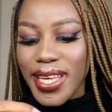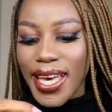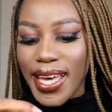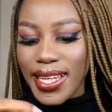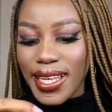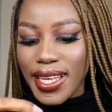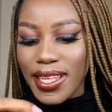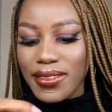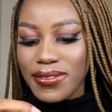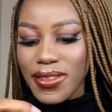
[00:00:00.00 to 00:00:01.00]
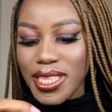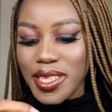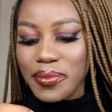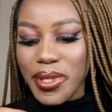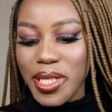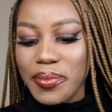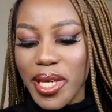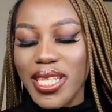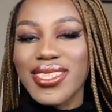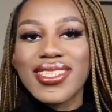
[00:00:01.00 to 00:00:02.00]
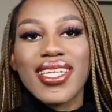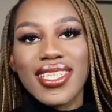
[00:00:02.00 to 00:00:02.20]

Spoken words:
color face and body paint.